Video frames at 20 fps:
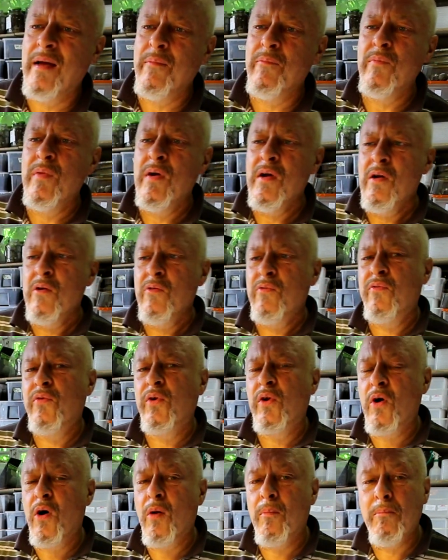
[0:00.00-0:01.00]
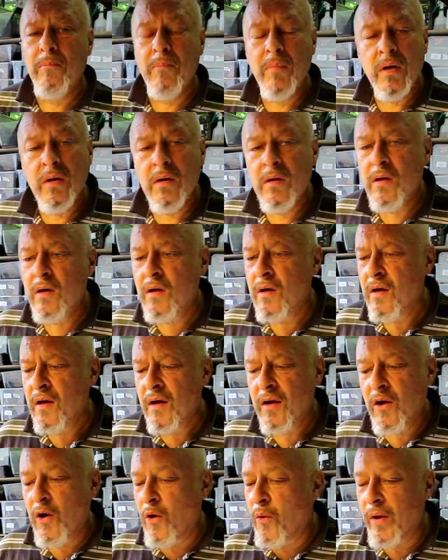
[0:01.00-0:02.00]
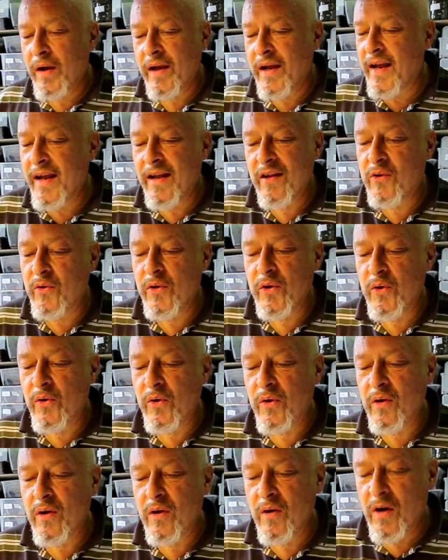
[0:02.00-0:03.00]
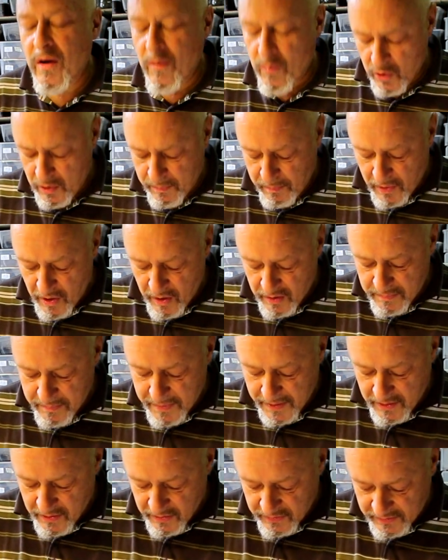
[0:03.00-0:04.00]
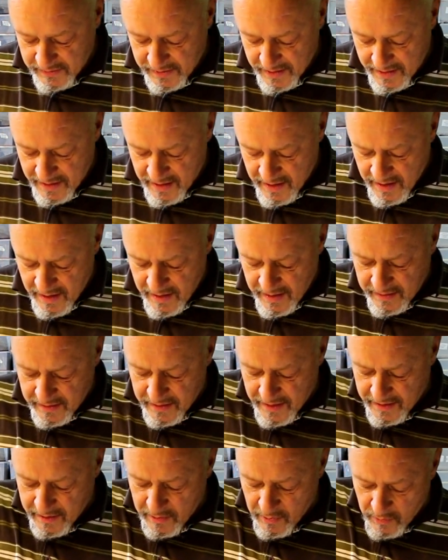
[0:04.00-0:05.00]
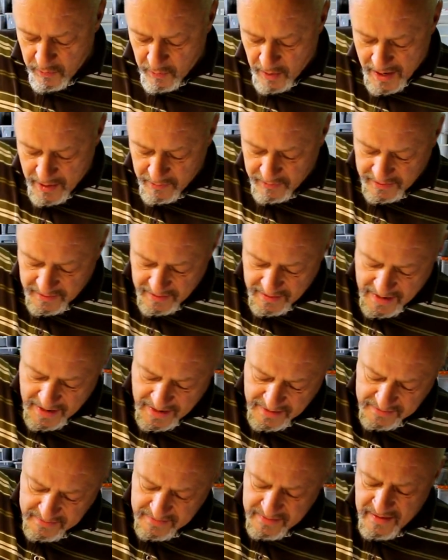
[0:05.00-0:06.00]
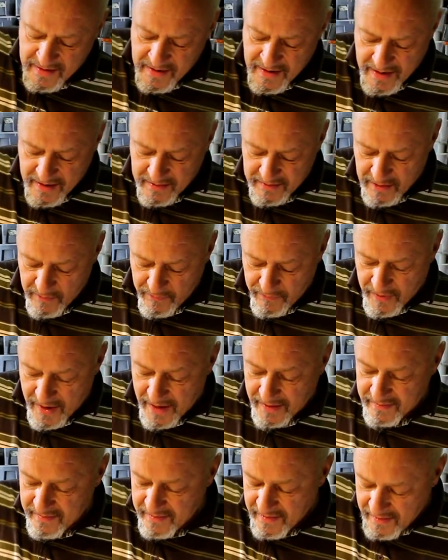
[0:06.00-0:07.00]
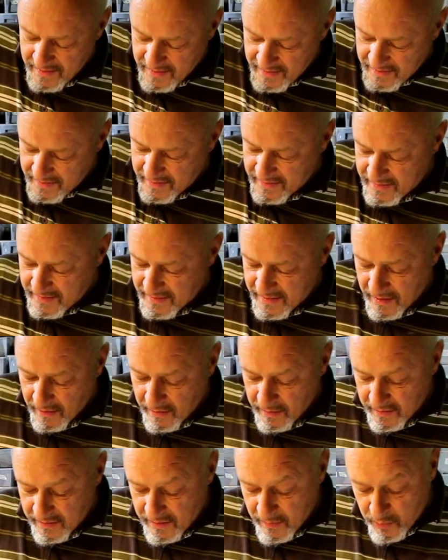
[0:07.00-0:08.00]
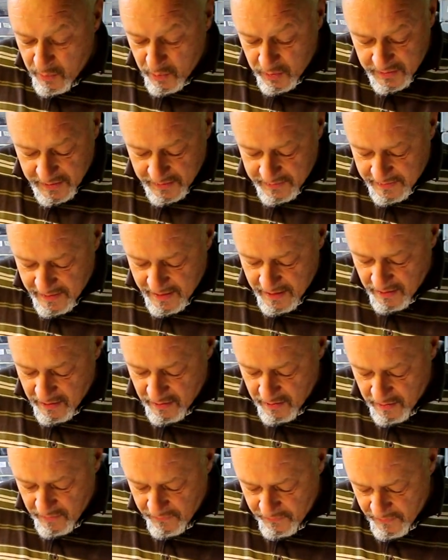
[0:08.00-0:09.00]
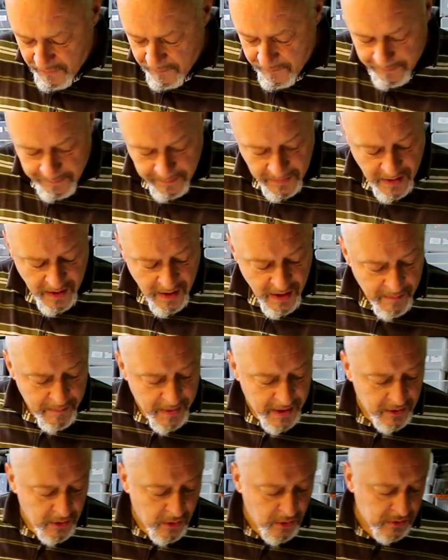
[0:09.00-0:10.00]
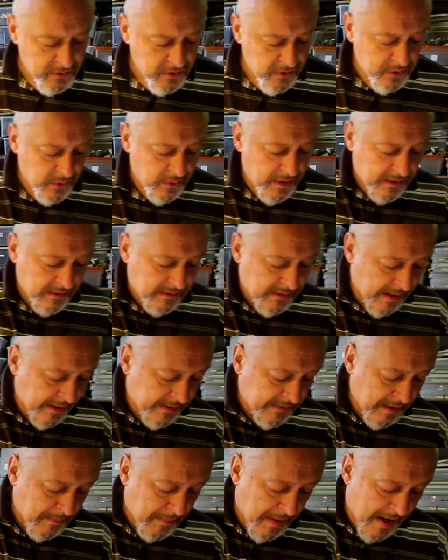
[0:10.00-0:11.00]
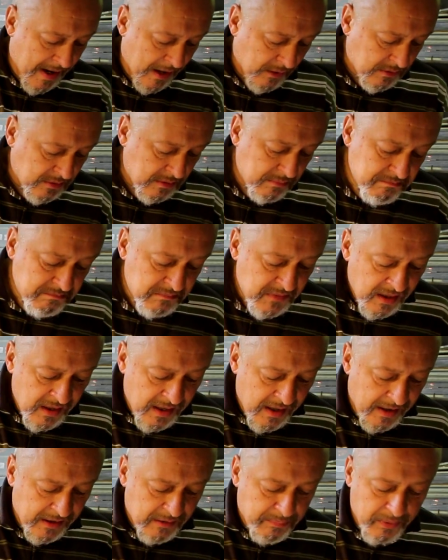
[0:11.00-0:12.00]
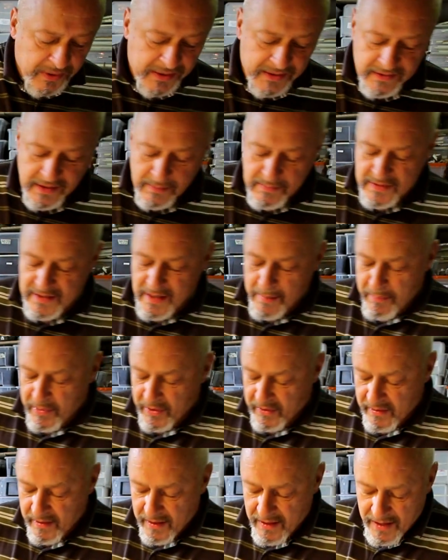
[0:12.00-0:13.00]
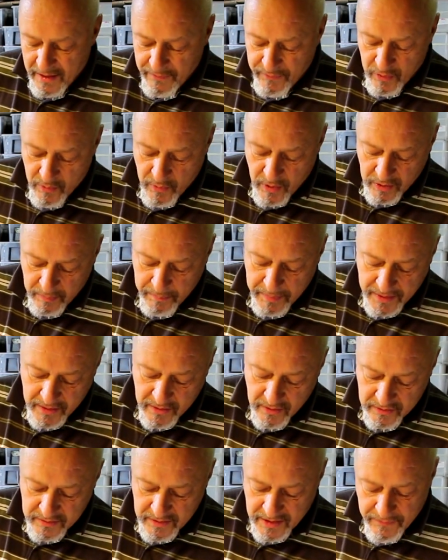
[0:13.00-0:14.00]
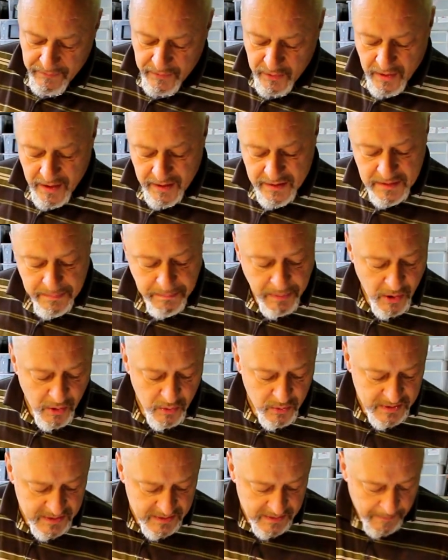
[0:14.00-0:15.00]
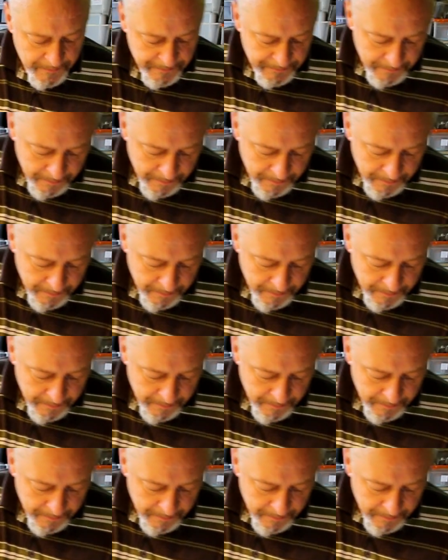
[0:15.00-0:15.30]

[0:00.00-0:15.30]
them from going into your uh, wood blocks because they, they go out at night and they find the, the wood that they love. But also you can take them out and breed them separately if you want because if you expose